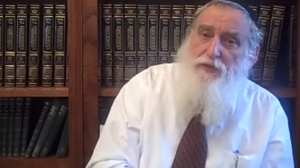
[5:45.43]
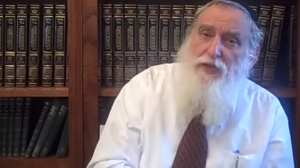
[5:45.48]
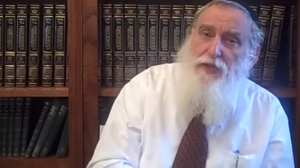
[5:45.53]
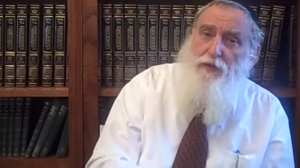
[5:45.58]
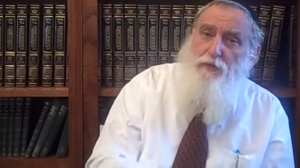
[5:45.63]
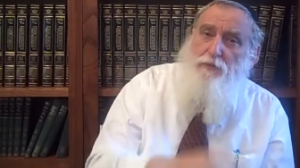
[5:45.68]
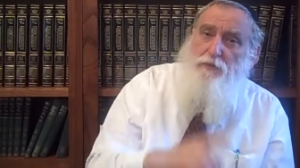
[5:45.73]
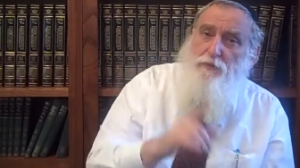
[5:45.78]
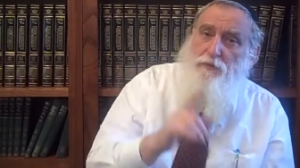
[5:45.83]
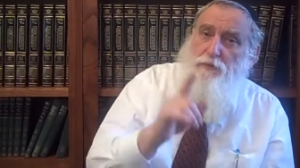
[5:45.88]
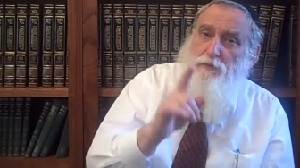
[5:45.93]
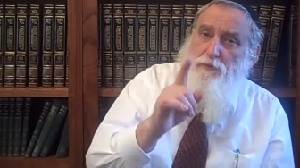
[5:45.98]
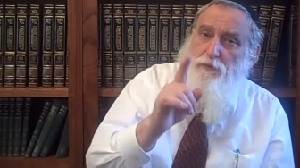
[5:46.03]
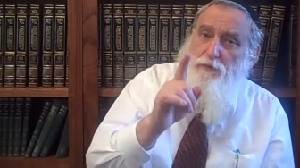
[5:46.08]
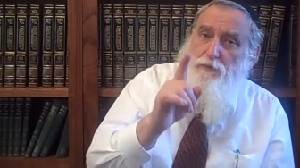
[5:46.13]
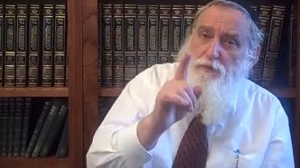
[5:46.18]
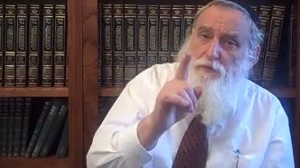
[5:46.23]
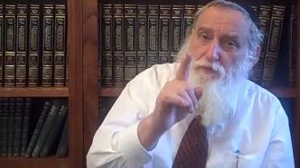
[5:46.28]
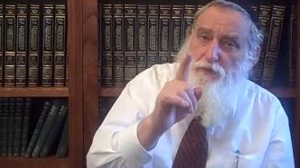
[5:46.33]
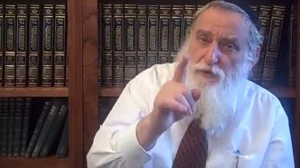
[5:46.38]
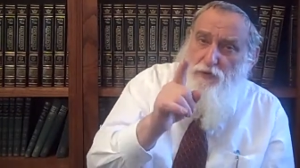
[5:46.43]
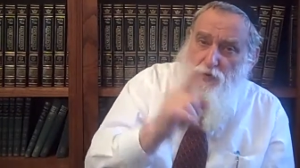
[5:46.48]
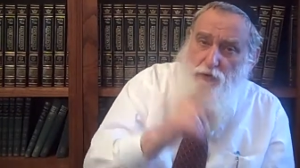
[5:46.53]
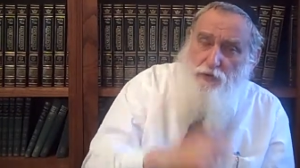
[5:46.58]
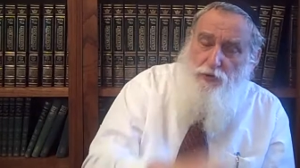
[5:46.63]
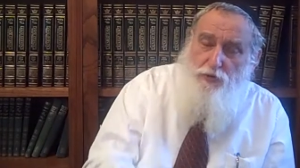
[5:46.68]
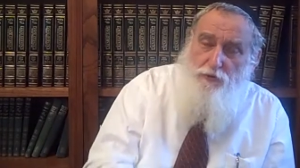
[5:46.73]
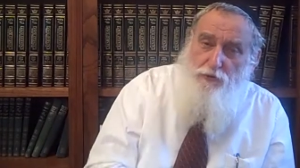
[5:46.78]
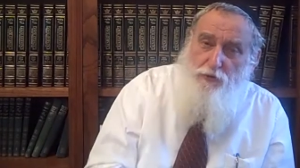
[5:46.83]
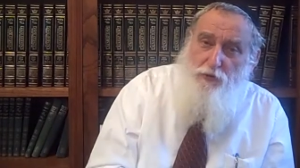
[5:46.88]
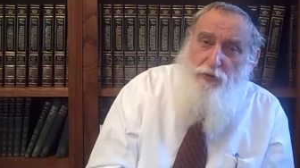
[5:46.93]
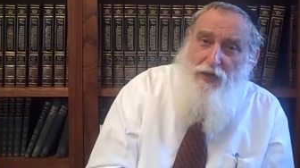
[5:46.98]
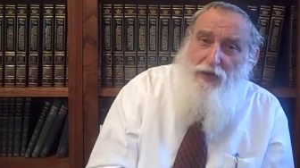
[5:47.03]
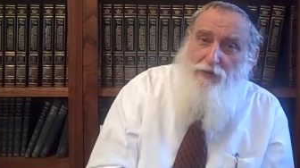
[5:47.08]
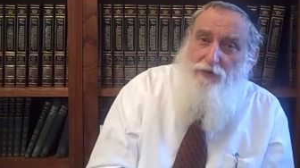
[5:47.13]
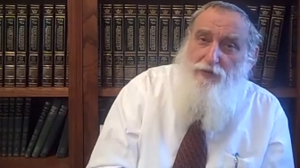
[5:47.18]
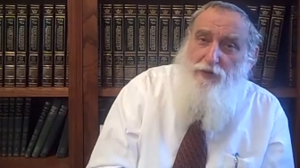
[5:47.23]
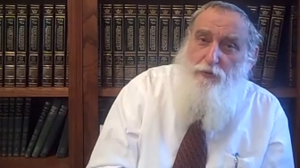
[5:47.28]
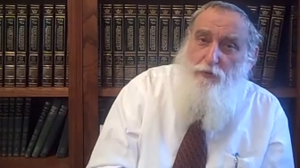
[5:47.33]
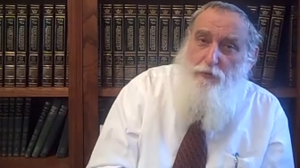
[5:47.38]
Now, for those of you
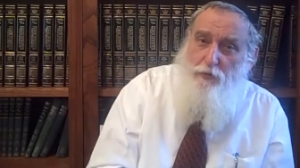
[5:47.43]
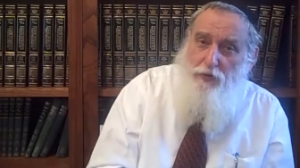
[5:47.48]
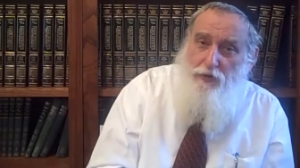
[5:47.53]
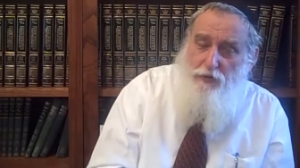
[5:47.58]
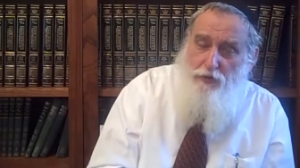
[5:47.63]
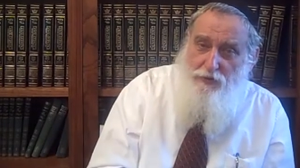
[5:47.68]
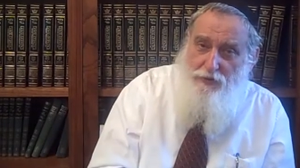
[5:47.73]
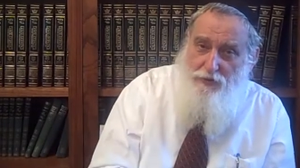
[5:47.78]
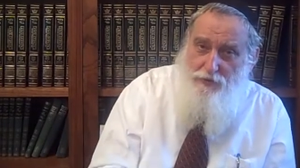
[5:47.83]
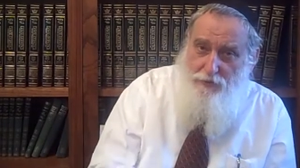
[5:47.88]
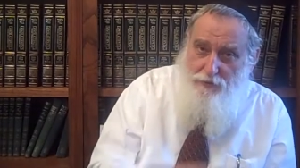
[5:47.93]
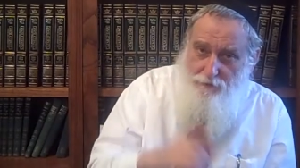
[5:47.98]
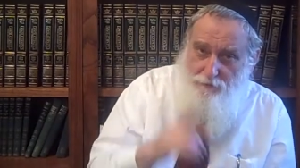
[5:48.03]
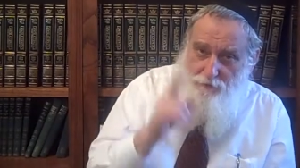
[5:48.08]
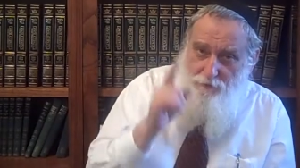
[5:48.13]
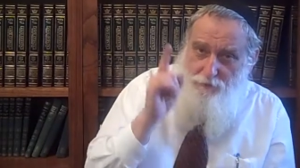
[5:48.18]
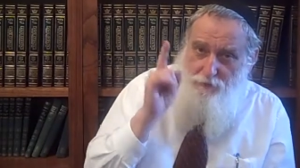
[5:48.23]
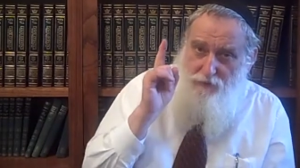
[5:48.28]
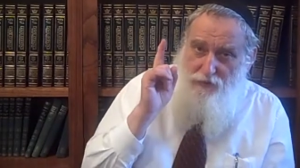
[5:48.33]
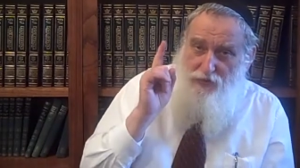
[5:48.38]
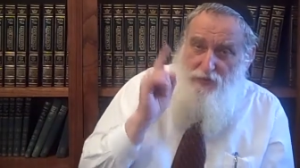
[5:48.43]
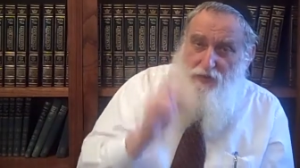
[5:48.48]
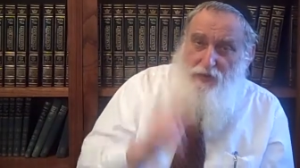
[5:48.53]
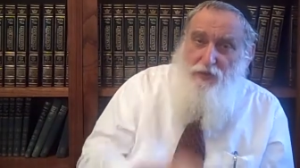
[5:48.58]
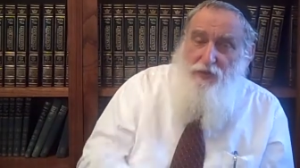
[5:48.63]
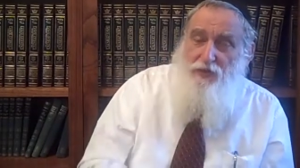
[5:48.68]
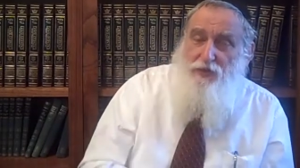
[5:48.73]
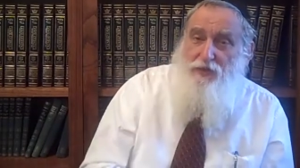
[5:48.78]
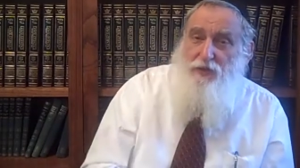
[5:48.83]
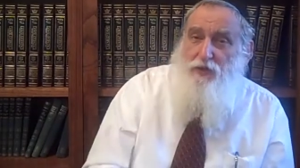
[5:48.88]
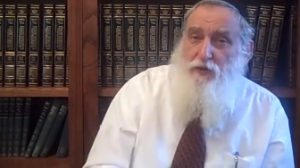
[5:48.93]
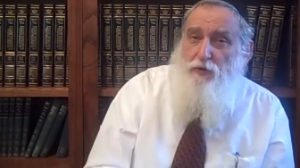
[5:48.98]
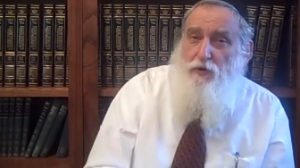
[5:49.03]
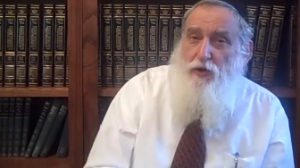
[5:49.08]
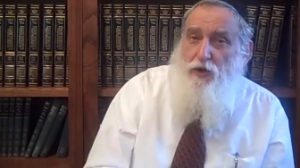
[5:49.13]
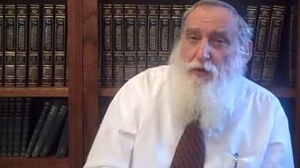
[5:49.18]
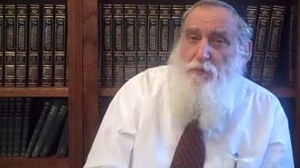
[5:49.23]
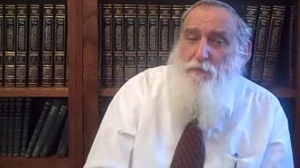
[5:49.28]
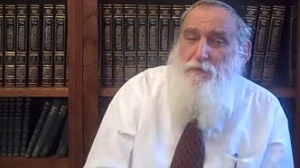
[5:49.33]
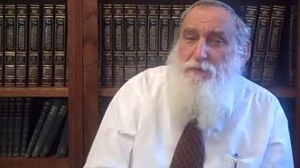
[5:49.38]
out there in Rio Linda, there
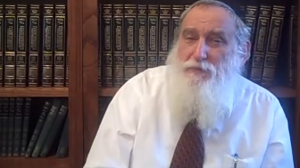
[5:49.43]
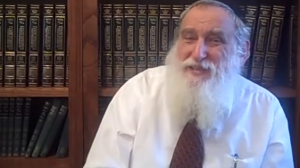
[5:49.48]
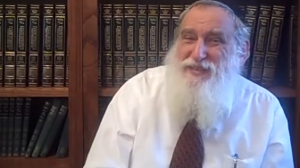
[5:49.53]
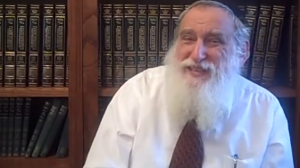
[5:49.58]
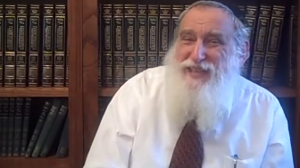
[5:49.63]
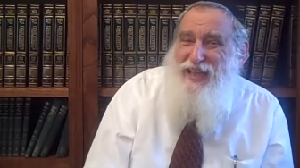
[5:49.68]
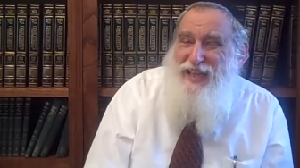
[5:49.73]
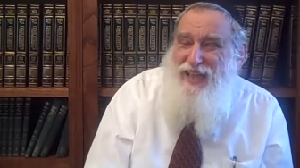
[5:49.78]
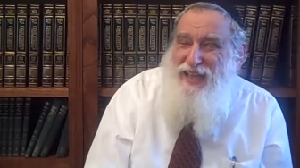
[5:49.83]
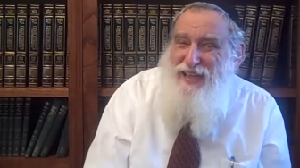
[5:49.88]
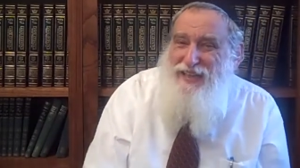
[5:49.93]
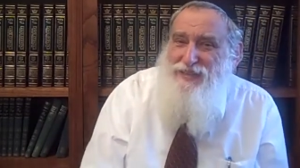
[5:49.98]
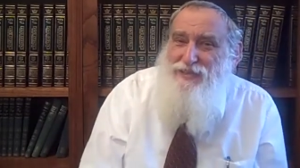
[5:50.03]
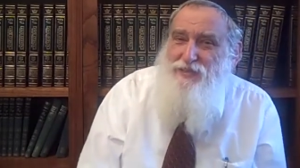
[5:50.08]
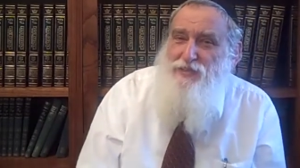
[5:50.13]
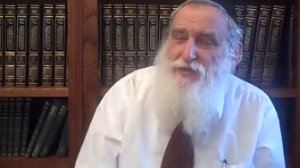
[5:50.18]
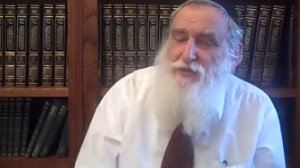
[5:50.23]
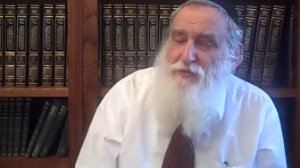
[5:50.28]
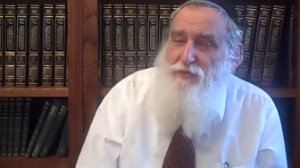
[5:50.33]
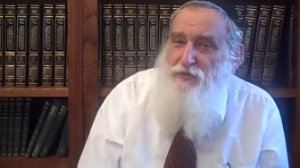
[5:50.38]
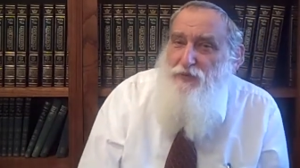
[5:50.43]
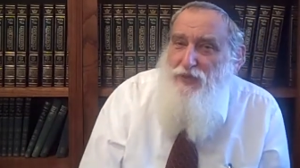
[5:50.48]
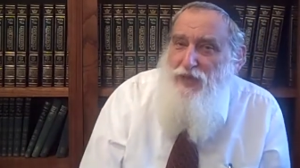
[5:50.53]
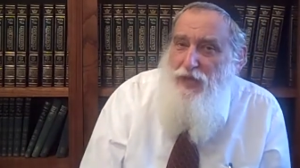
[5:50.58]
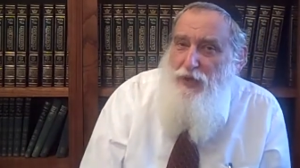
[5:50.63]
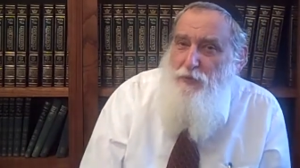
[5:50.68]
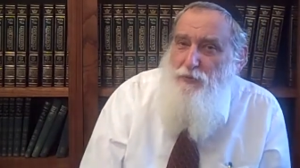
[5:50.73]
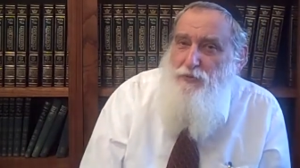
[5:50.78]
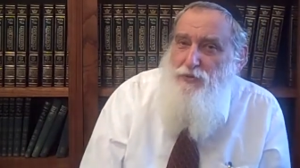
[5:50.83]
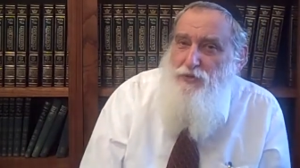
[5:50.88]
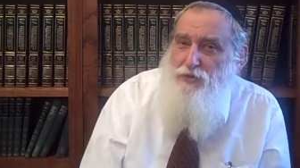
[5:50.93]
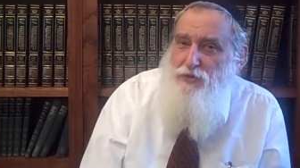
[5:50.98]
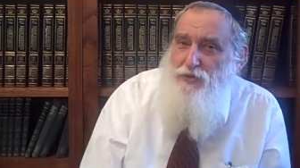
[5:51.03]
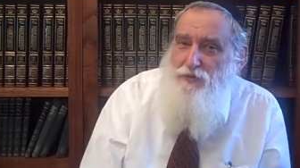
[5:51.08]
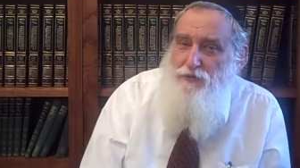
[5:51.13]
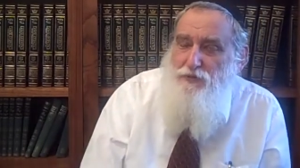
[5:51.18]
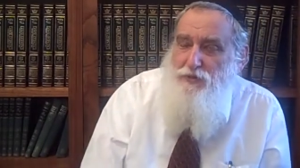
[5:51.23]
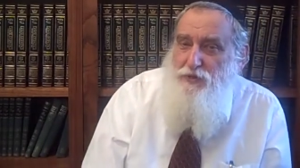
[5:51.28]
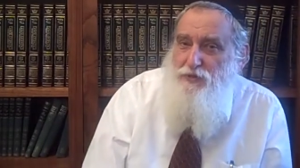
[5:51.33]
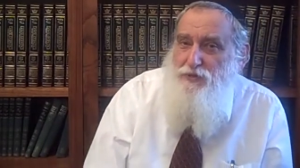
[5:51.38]
are tens of
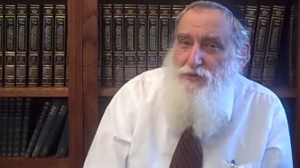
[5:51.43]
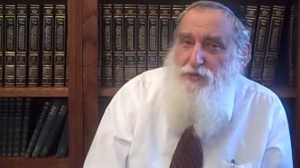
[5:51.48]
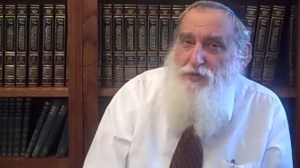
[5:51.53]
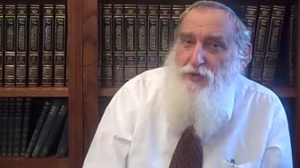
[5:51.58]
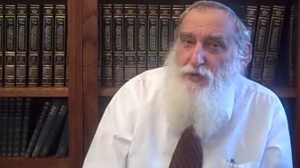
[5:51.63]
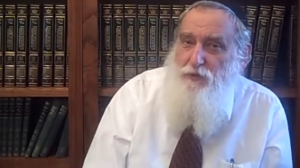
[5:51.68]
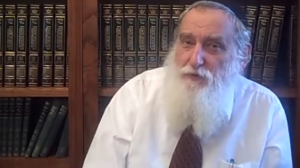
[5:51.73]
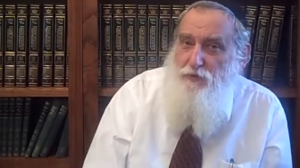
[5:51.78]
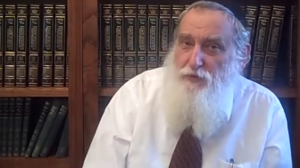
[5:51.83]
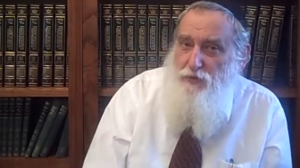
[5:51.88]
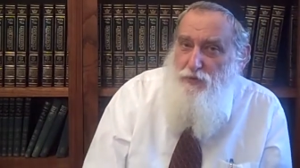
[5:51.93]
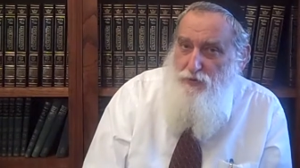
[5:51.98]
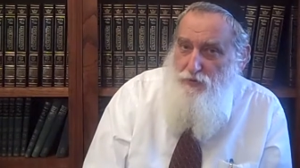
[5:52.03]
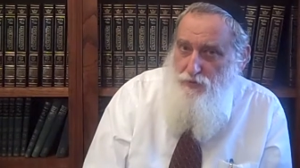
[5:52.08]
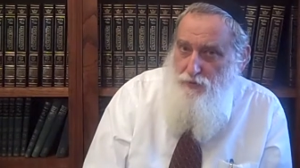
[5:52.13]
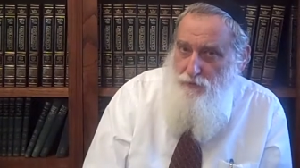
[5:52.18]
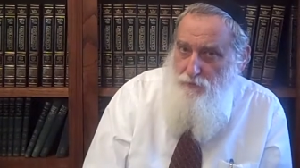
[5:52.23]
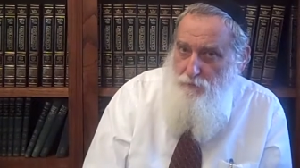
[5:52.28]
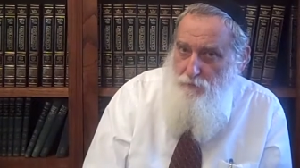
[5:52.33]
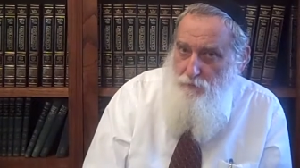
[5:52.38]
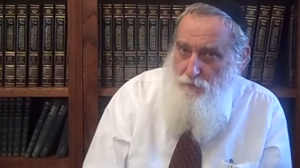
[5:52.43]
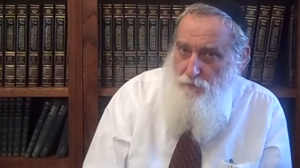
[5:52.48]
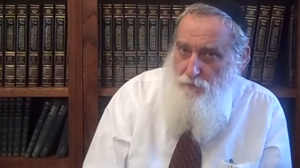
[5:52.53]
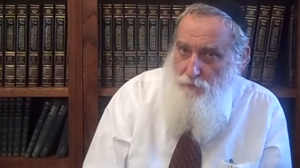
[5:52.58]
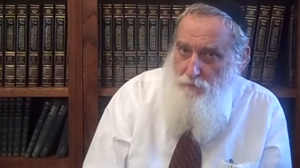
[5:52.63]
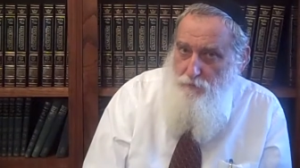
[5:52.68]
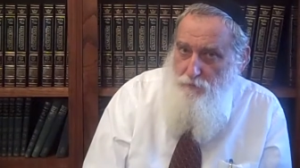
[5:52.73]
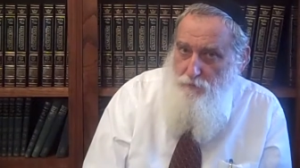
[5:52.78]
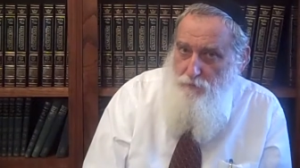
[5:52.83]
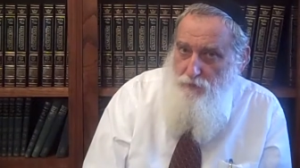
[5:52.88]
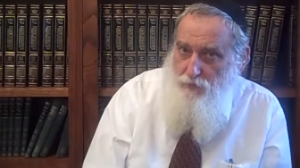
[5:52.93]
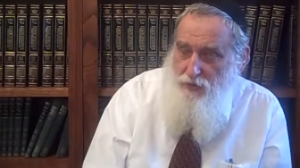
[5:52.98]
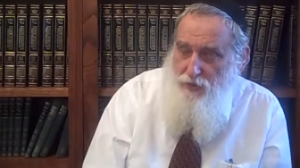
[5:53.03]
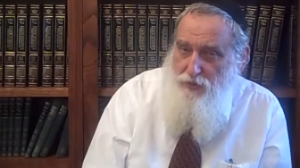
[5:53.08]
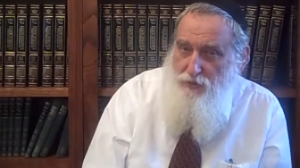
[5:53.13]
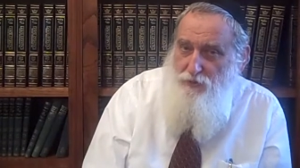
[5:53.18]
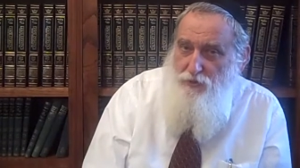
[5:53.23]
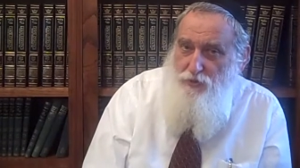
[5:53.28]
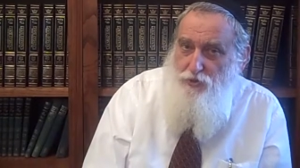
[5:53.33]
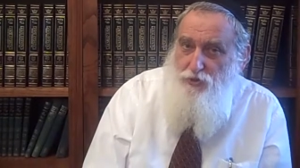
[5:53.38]
thousands of these ERVs
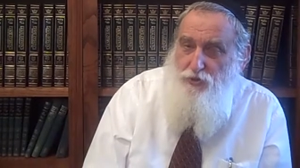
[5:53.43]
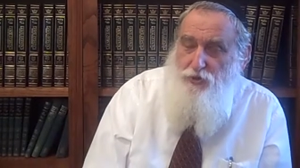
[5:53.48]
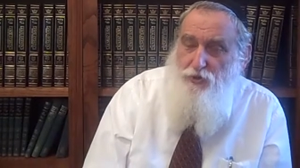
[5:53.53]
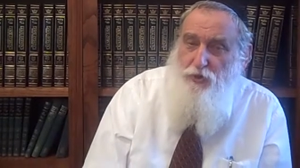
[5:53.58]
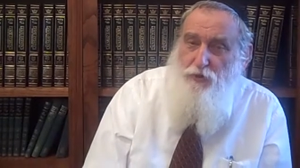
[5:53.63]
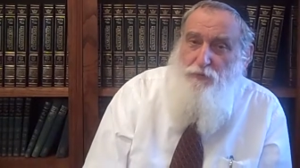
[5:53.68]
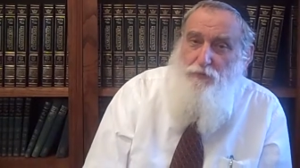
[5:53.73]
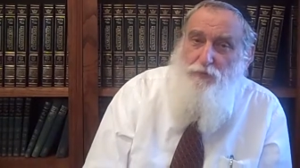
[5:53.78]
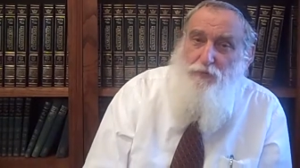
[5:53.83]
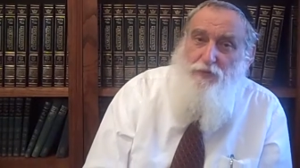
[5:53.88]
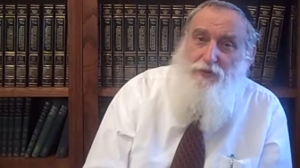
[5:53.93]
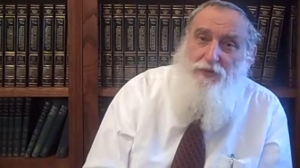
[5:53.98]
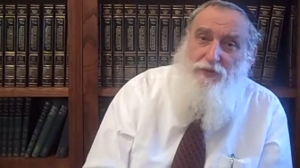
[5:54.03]
in the genome